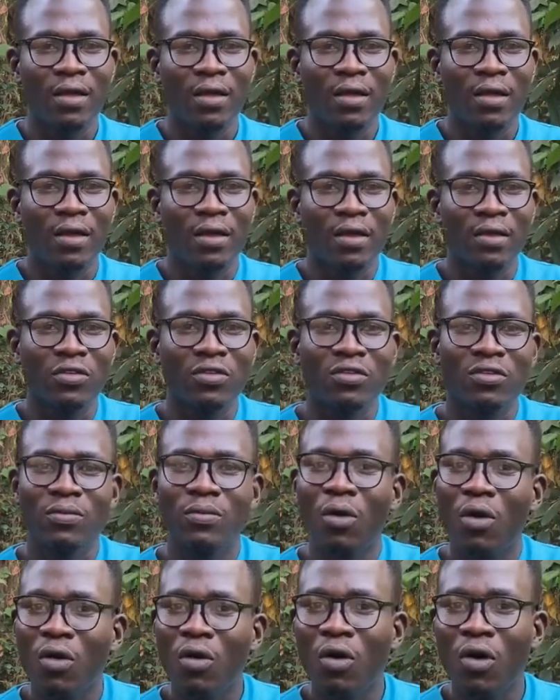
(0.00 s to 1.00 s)
is
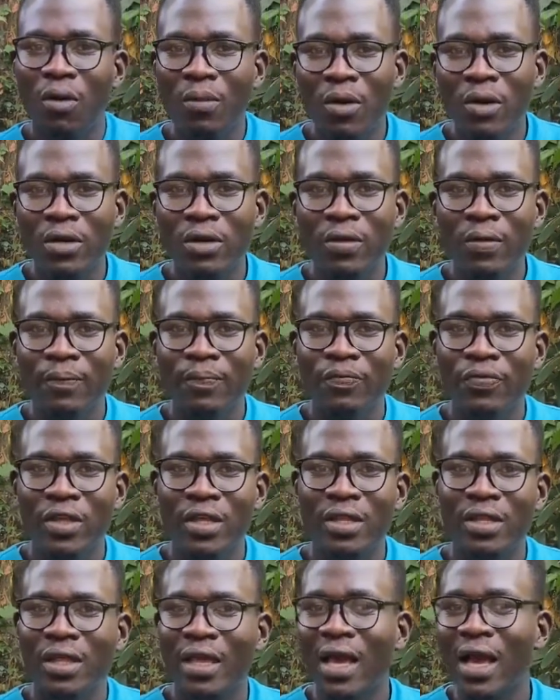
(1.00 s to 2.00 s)
more common
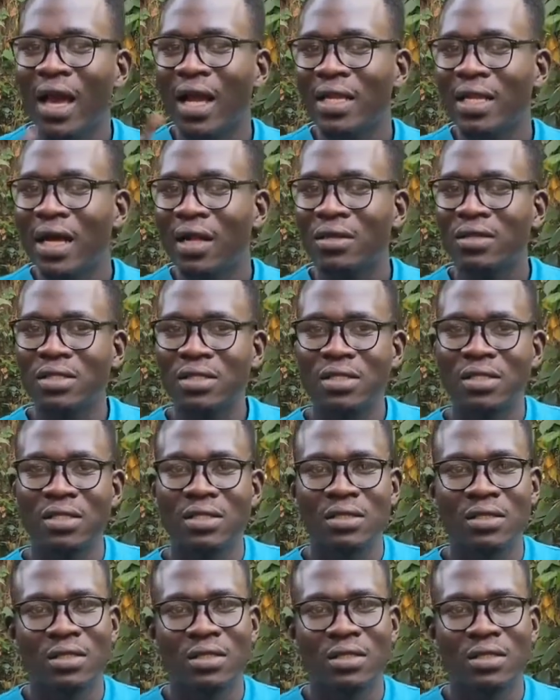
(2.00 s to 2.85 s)
in the adults,